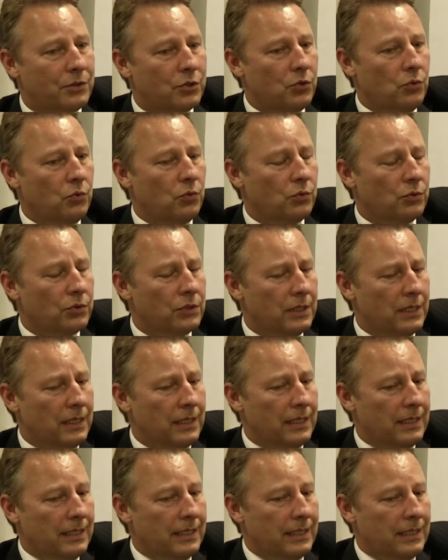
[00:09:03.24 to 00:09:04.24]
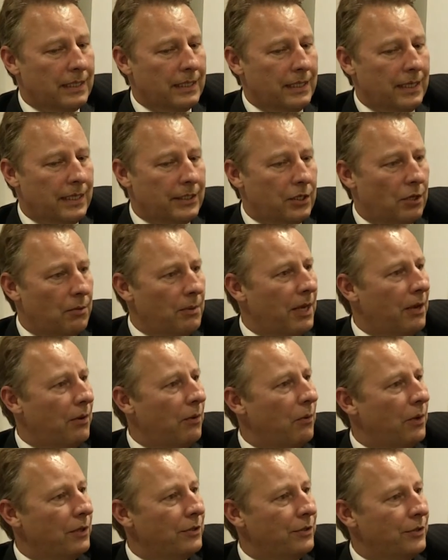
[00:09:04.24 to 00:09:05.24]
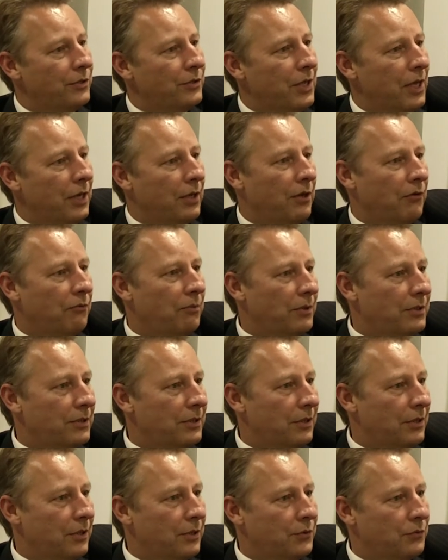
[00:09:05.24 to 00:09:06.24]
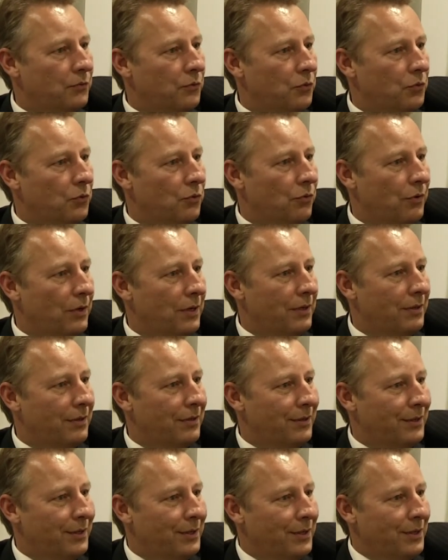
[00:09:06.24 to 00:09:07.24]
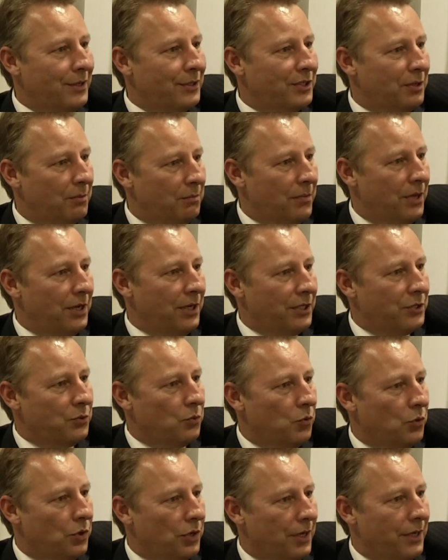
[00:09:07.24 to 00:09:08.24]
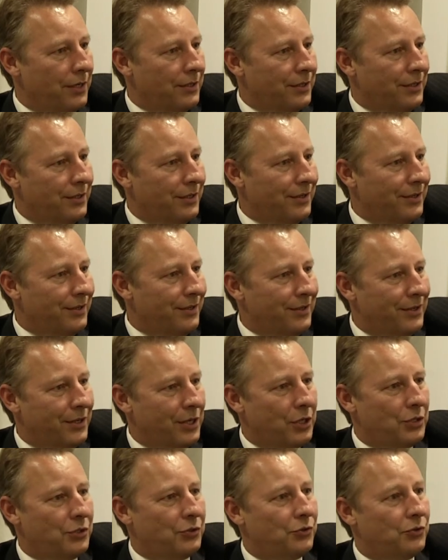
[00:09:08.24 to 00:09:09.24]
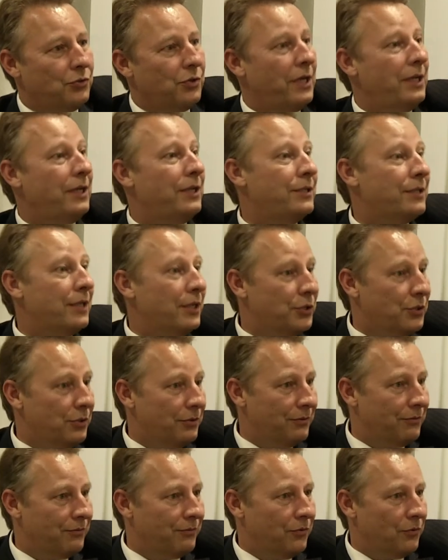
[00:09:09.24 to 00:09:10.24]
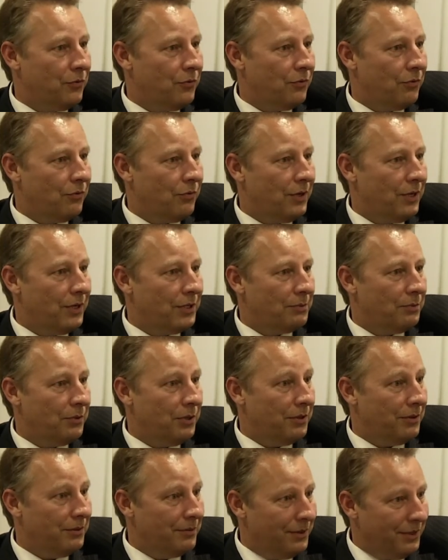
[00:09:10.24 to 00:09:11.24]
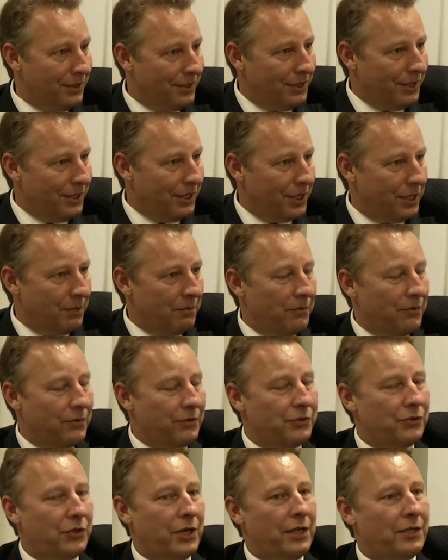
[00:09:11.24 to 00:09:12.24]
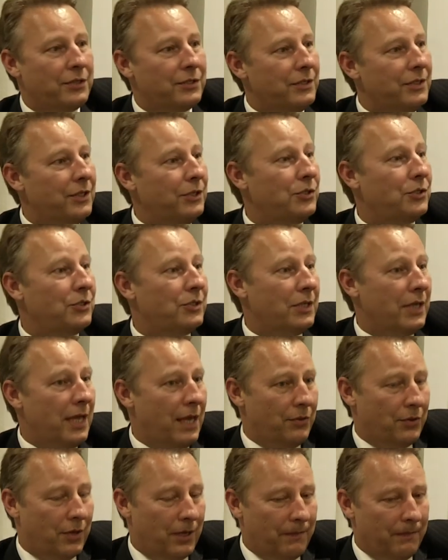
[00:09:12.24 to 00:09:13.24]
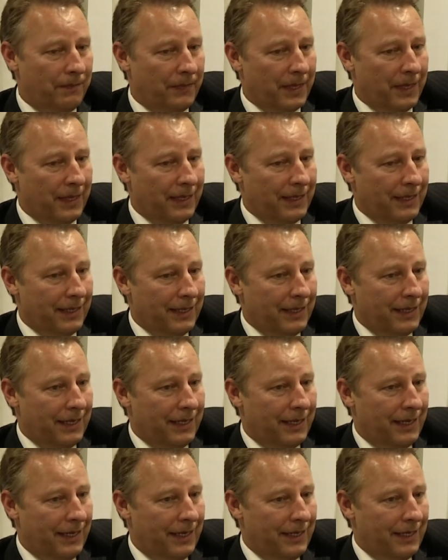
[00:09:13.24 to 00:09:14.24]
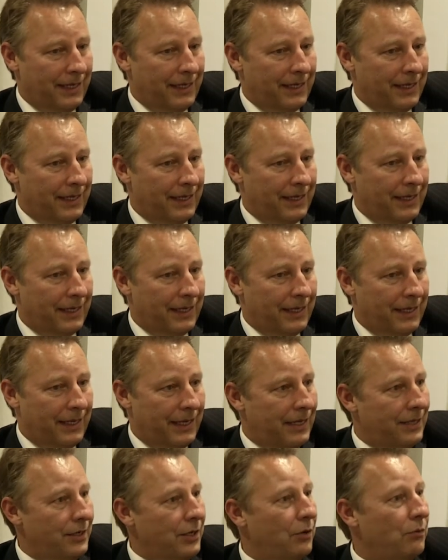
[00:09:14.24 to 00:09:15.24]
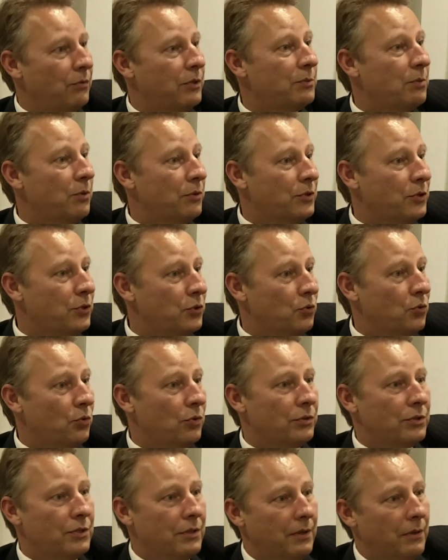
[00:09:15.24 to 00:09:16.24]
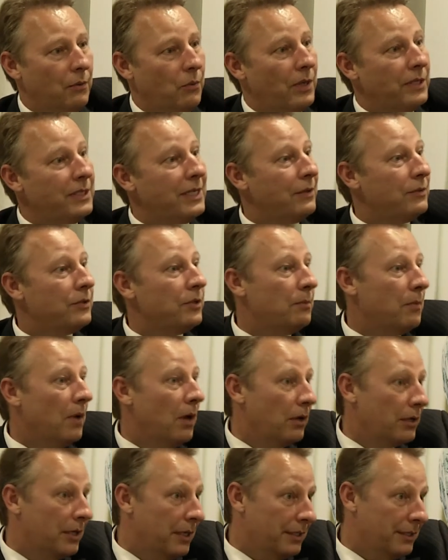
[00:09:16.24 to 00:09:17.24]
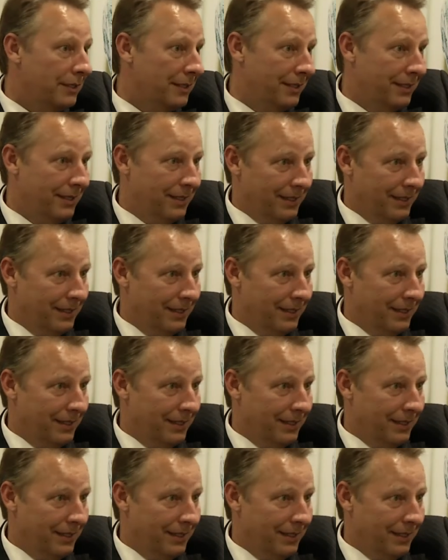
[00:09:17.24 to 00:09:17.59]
schools. He told me how he went to the state government and asked for some money to organise a training session for to bring a number of the trainers and teachers together, and he had no response at all. So he went out to the market,